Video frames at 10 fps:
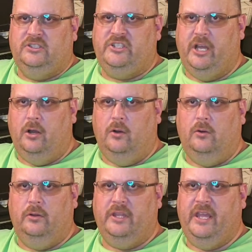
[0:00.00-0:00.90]

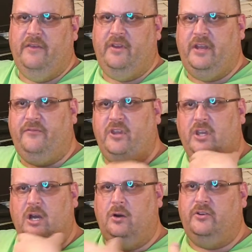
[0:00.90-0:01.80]
So, even if
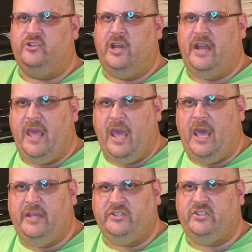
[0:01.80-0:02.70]
you go and try to
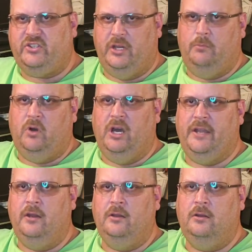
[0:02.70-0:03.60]
ask
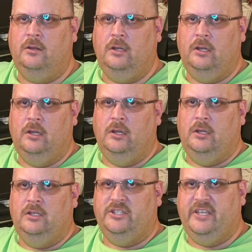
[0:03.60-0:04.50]
someone
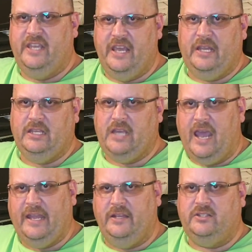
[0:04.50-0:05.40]
to get
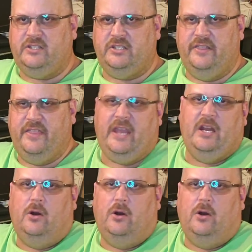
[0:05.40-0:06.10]
guidance, they